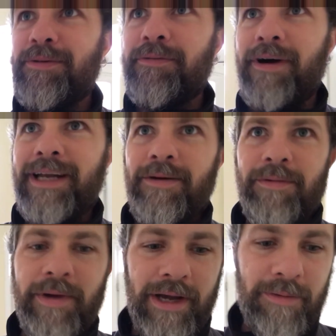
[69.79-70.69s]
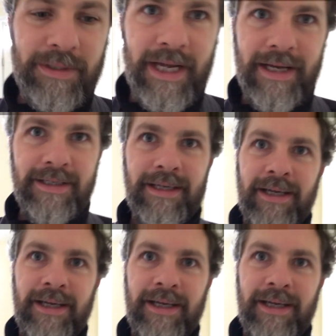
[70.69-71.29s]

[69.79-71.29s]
We'll find out when we go upstairs.